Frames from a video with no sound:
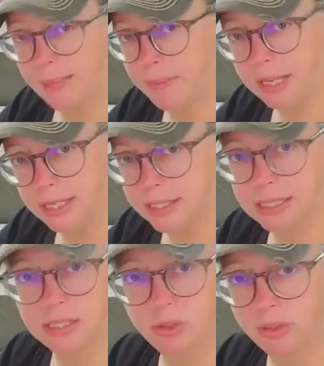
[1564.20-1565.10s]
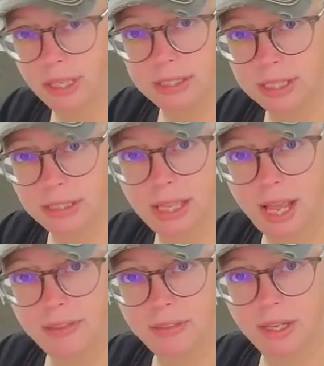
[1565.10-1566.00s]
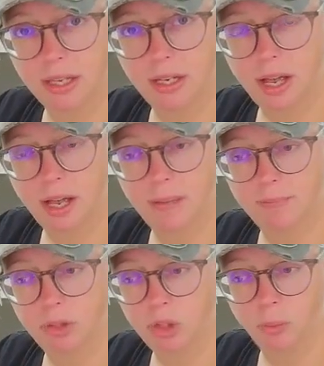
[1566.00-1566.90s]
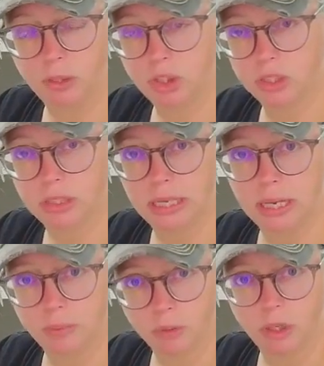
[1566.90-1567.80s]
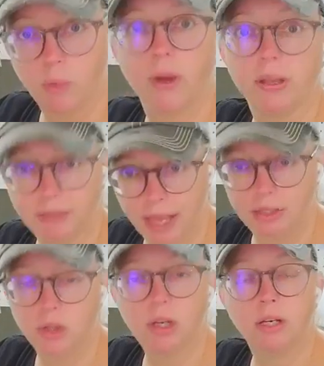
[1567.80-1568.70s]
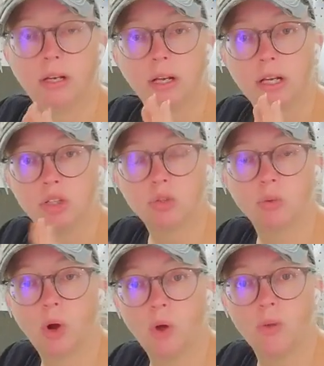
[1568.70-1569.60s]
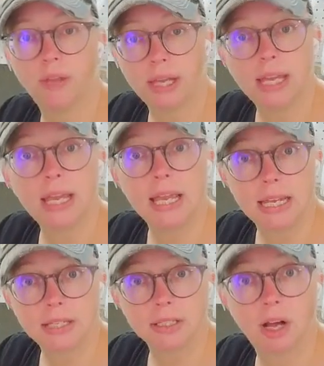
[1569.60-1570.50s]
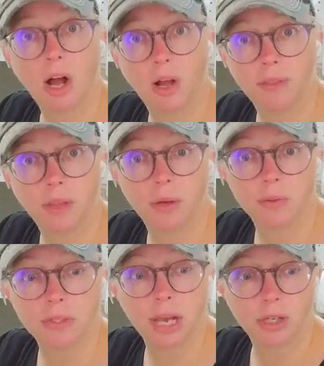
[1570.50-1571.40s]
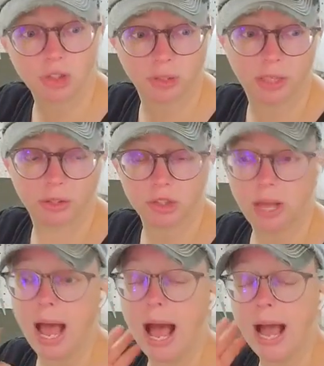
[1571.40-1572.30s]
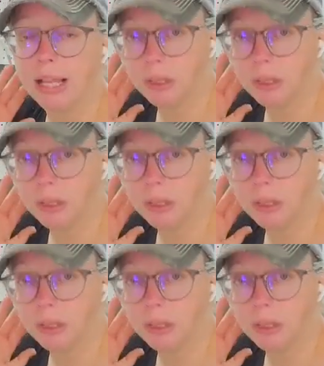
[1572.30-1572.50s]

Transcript: pieces or things like that you want to just get really quick. And you can control the heat on those hair straighteners. So I highly